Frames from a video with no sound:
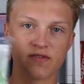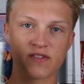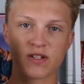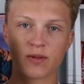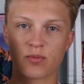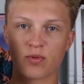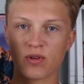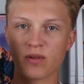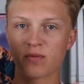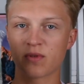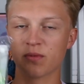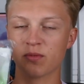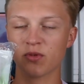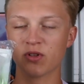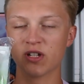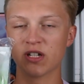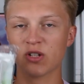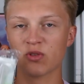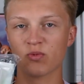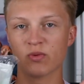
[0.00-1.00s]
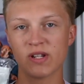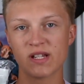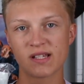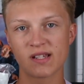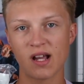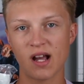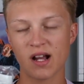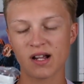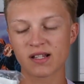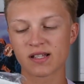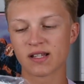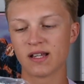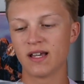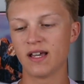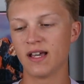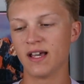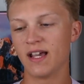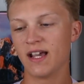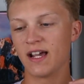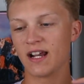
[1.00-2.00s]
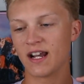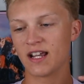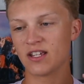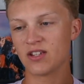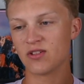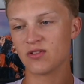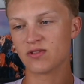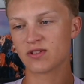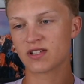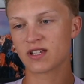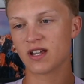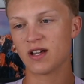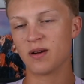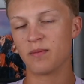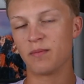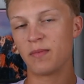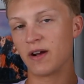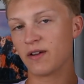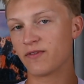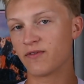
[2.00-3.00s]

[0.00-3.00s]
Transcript: Supreme Community Restocks, and I used my